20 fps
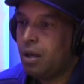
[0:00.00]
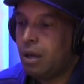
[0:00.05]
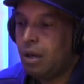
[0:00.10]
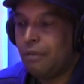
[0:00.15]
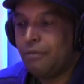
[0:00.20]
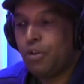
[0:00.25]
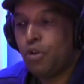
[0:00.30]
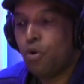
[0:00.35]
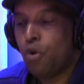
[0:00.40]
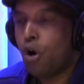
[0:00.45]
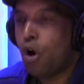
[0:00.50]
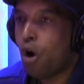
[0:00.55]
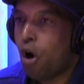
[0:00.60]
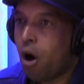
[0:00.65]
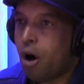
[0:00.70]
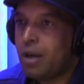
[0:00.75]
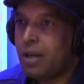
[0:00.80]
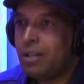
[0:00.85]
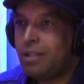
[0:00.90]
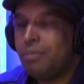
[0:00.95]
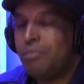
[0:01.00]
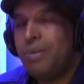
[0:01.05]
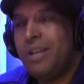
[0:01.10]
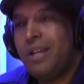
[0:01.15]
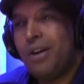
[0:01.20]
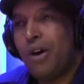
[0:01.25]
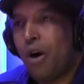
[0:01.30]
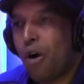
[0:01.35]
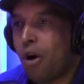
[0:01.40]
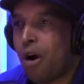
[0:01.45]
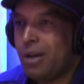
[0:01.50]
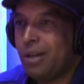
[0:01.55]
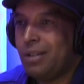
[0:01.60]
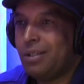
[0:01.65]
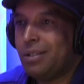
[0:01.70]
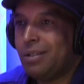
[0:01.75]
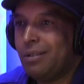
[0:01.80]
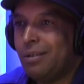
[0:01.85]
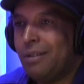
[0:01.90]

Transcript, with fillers: If you're an artist, be an artist.